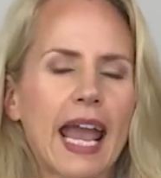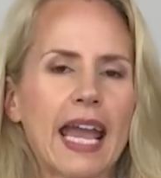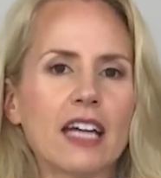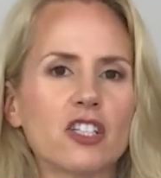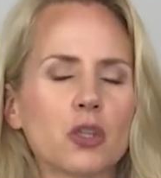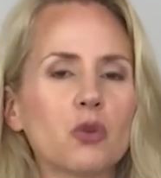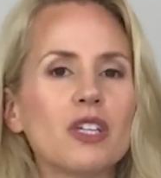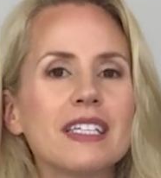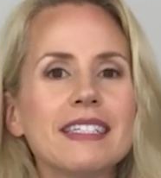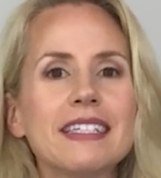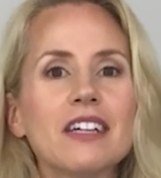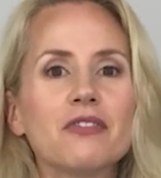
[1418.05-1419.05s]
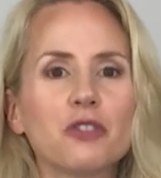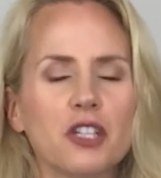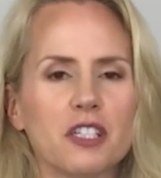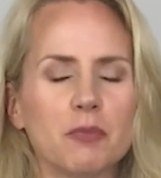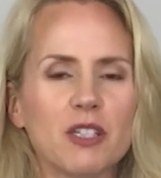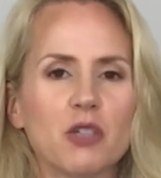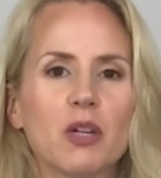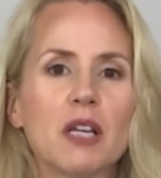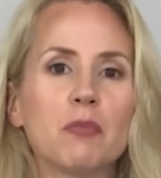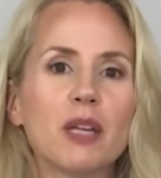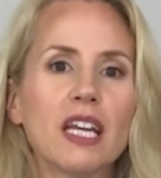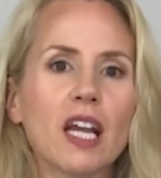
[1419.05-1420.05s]
and so the difference between
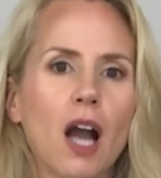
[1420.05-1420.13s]
being